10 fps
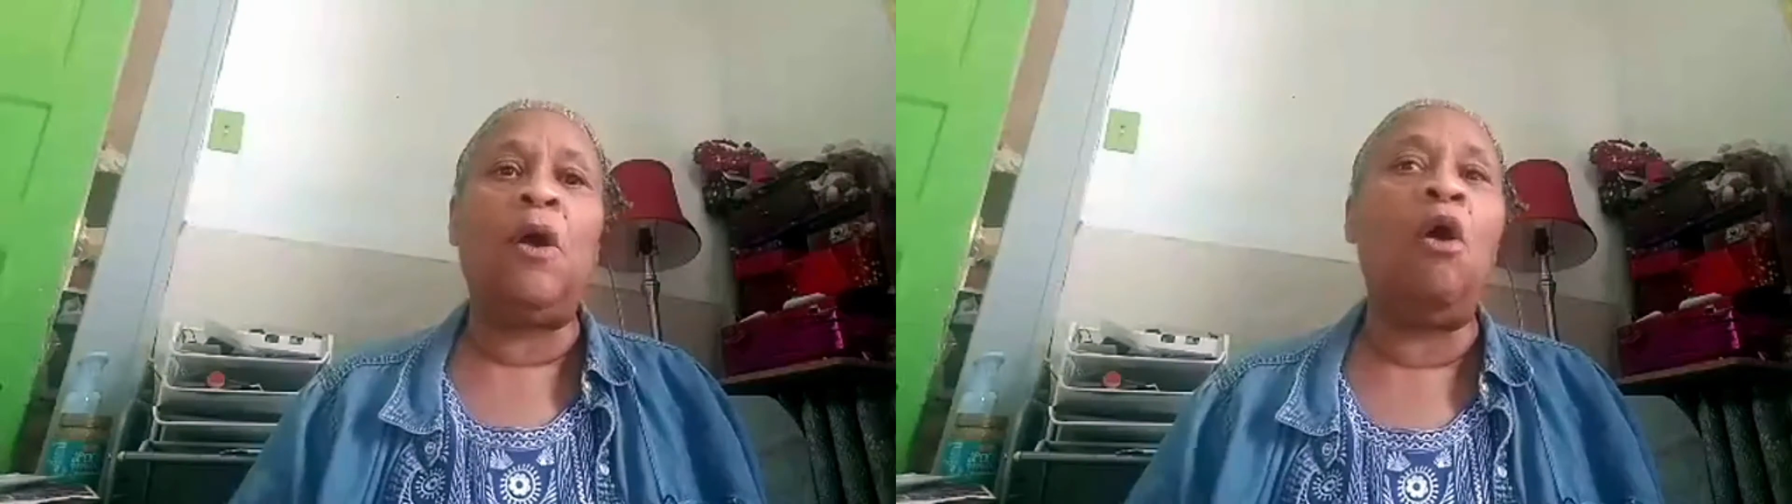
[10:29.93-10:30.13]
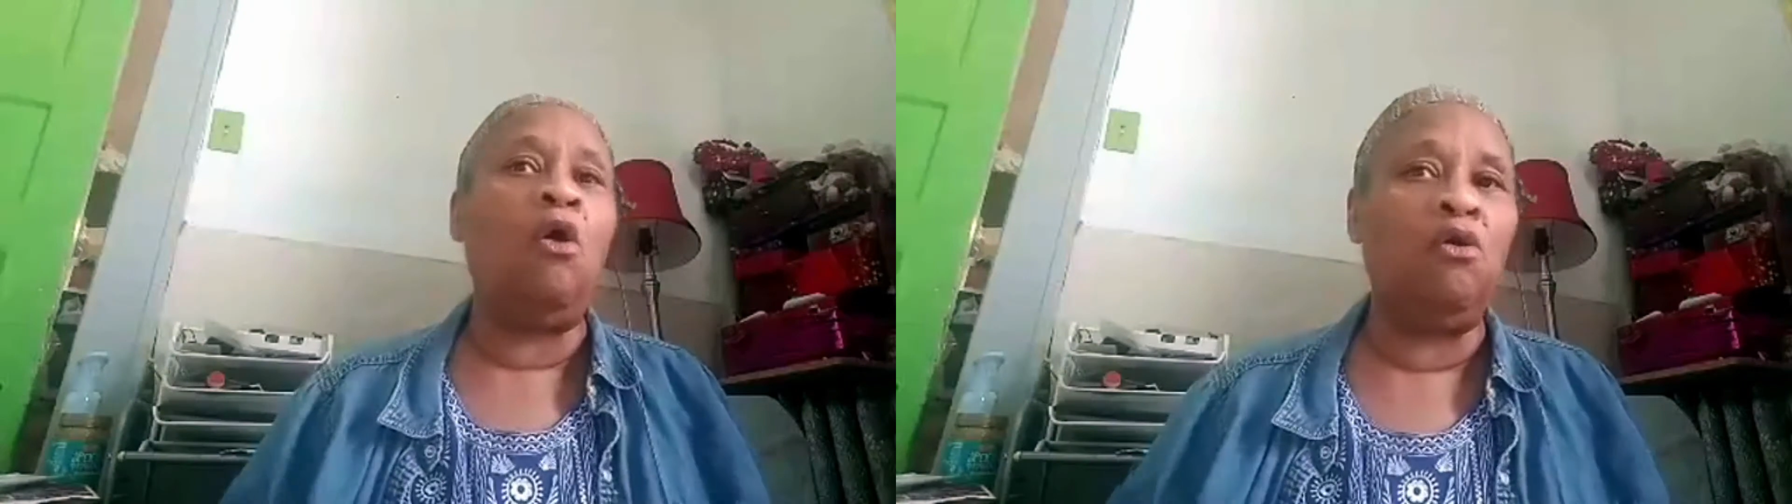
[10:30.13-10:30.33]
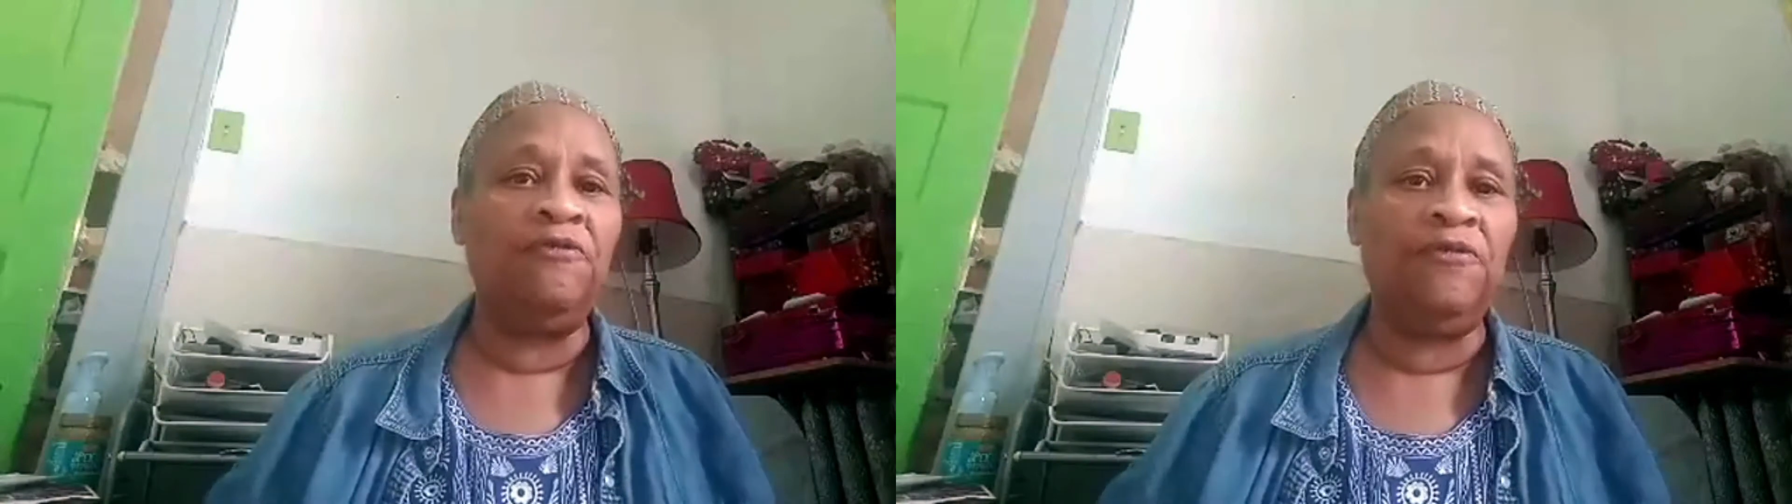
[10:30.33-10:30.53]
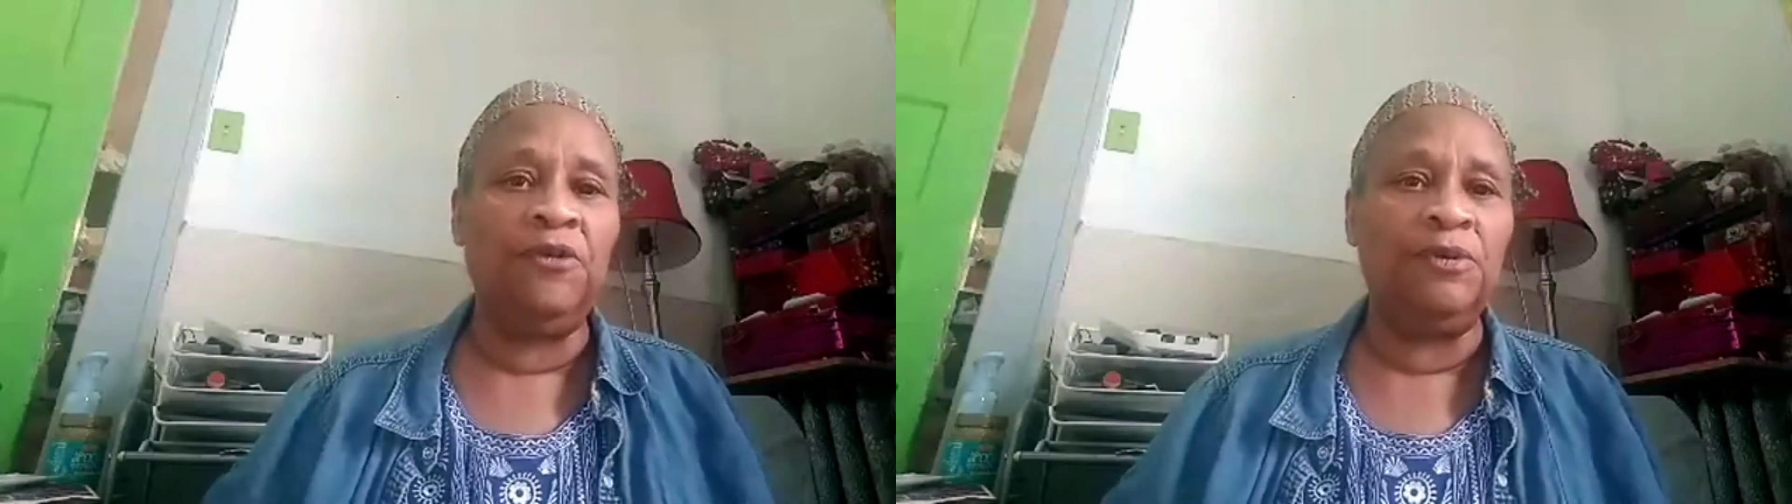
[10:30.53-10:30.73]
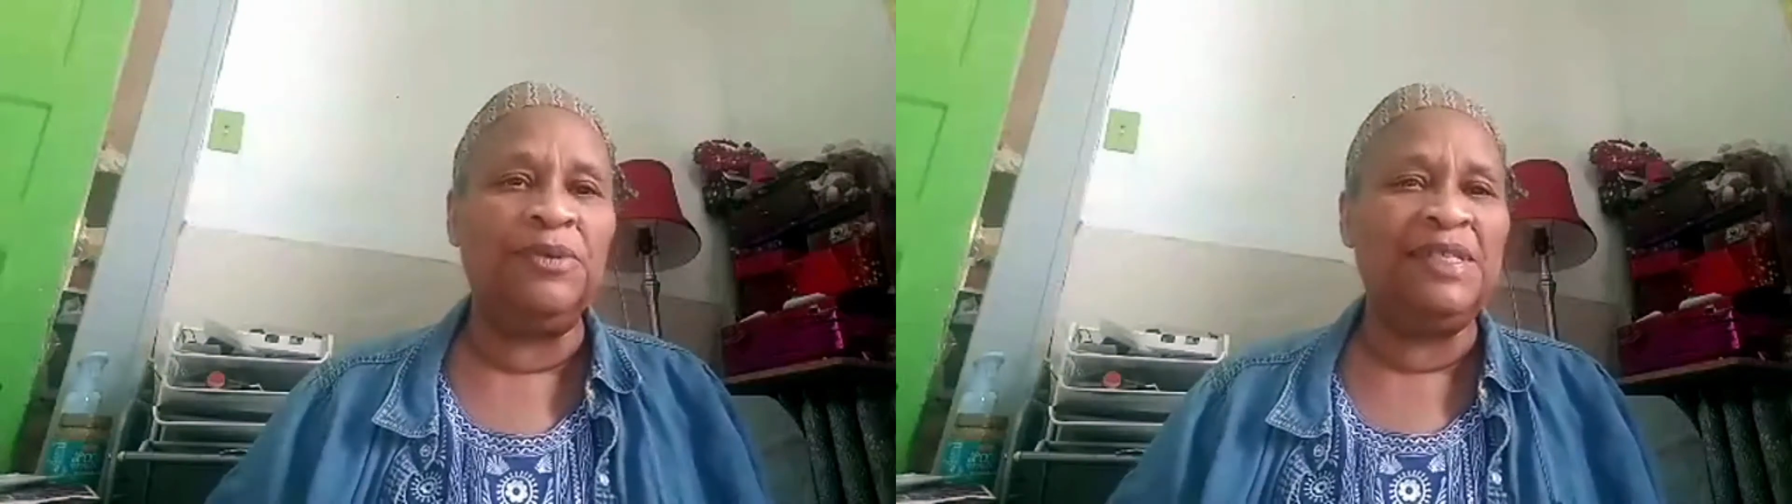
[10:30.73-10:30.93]
whole
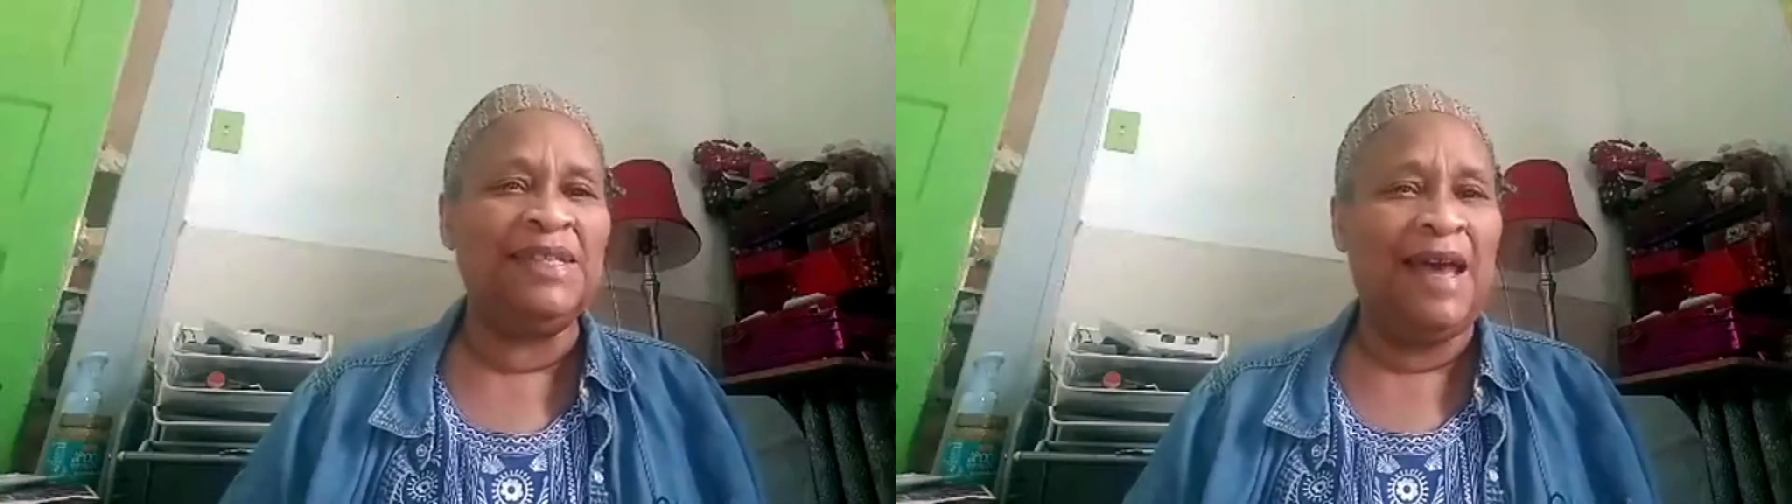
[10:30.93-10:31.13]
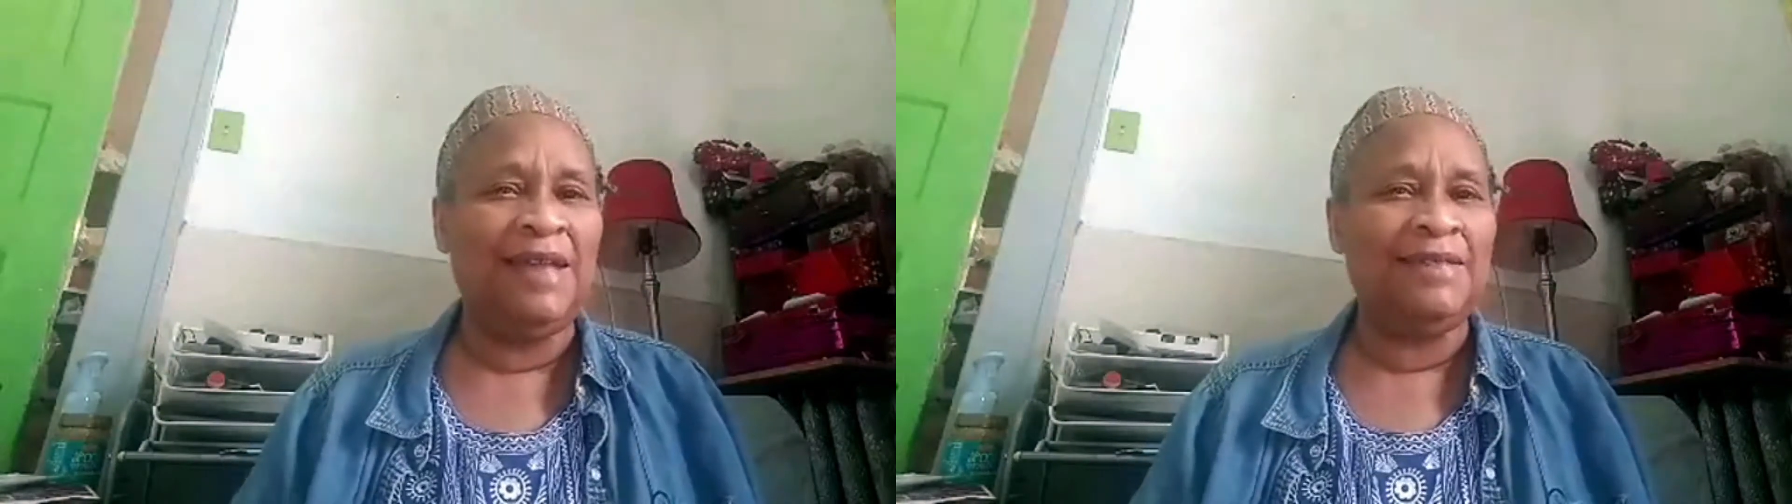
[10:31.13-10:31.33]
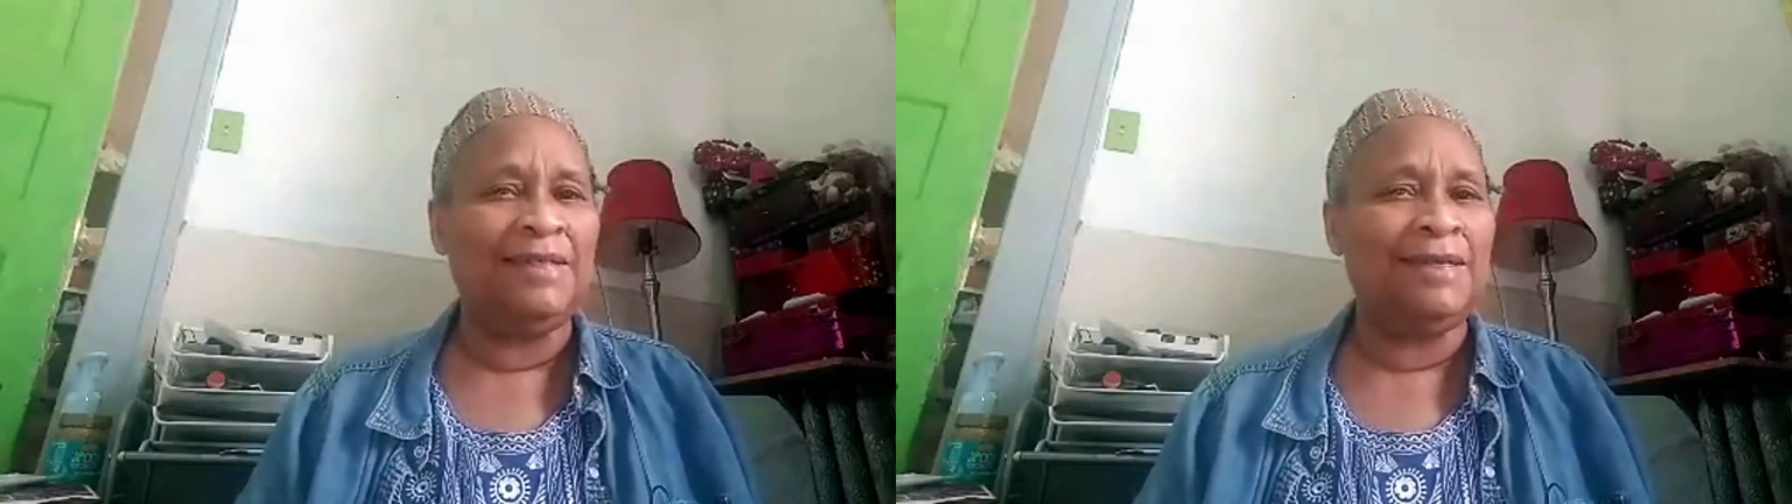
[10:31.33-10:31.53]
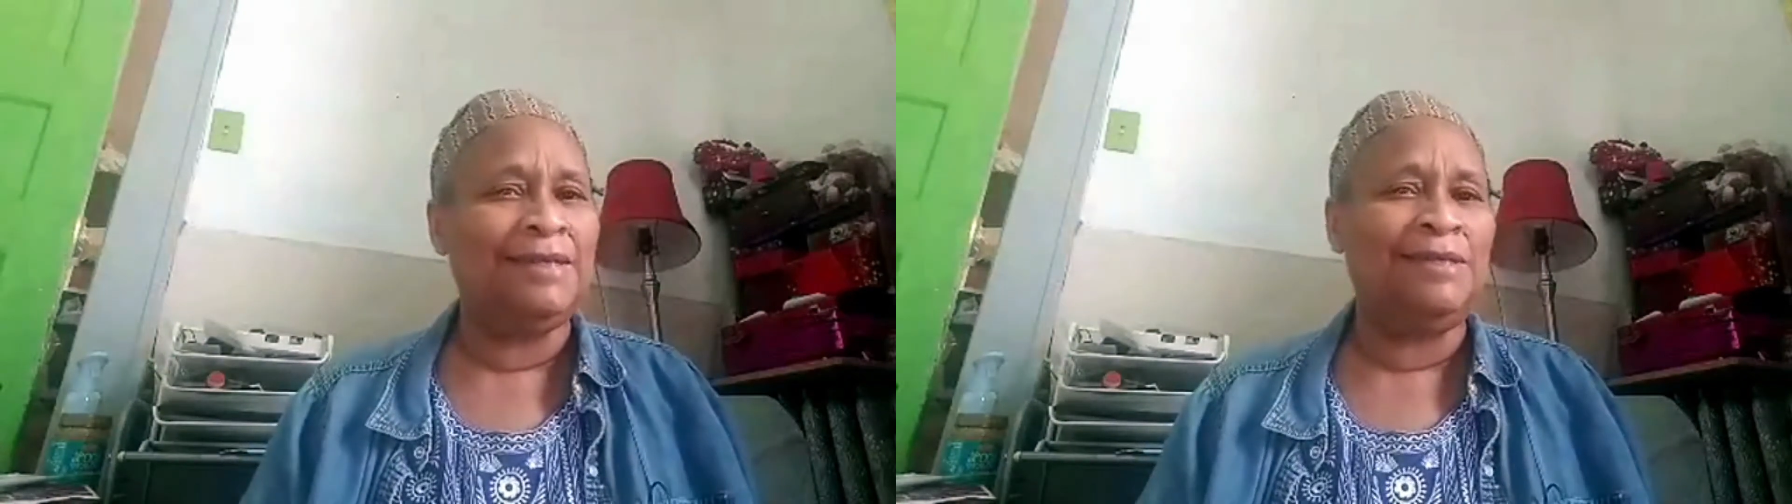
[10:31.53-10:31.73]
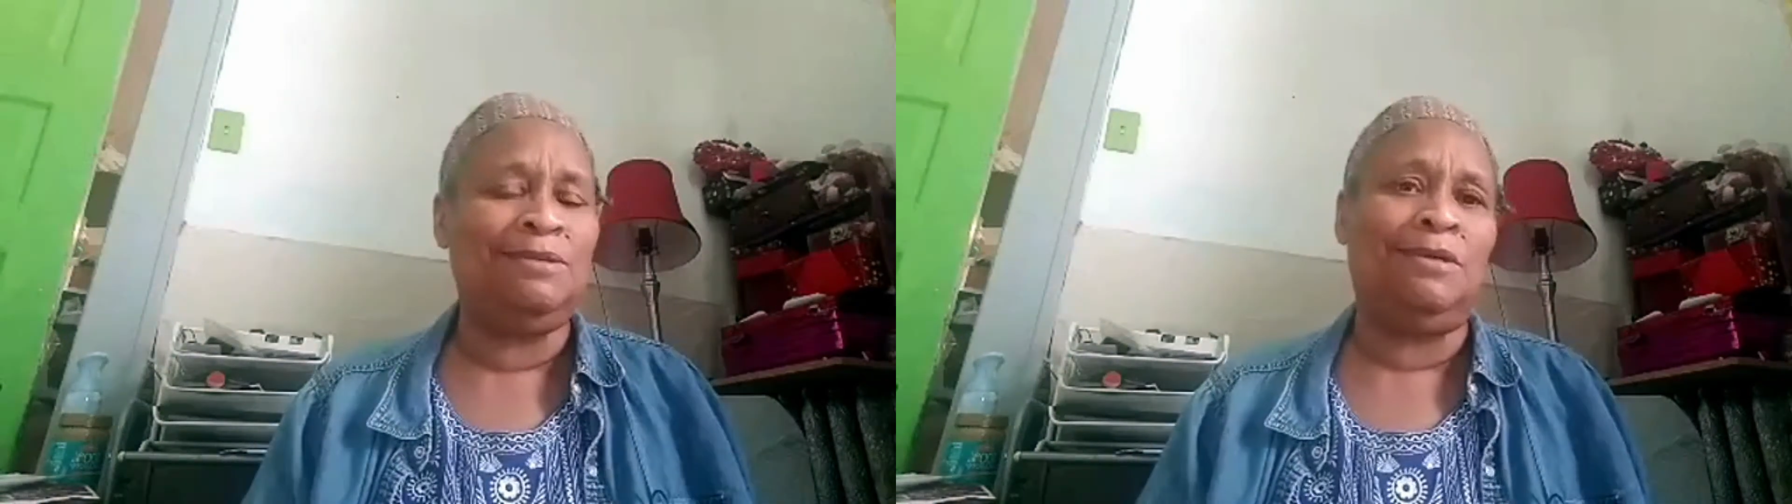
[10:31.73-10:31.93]
foods, not
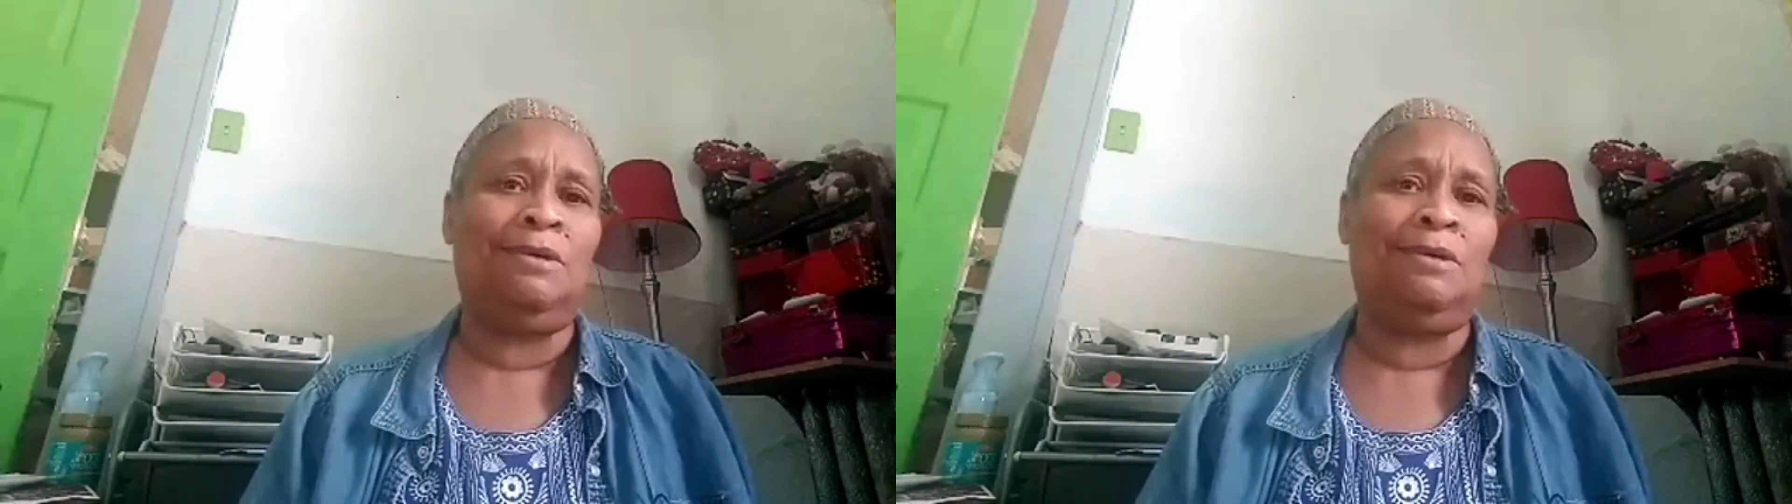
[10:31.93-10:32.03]
just